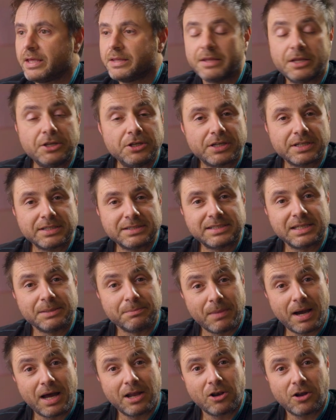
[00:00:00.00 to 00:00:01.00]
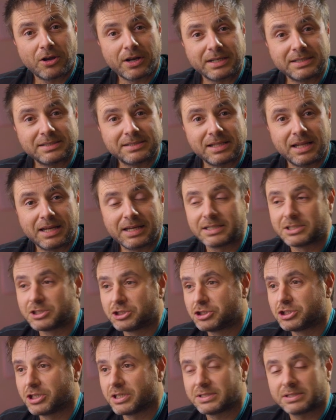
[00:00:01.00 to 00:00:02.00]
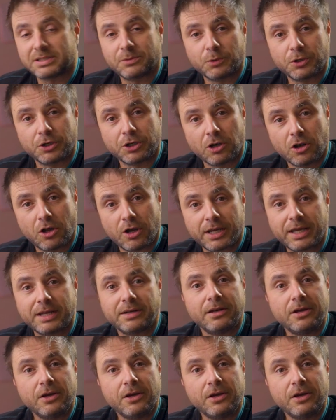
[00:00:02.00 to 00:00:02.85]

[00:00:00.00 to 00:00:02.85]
Then you can see my login slug is just the word login.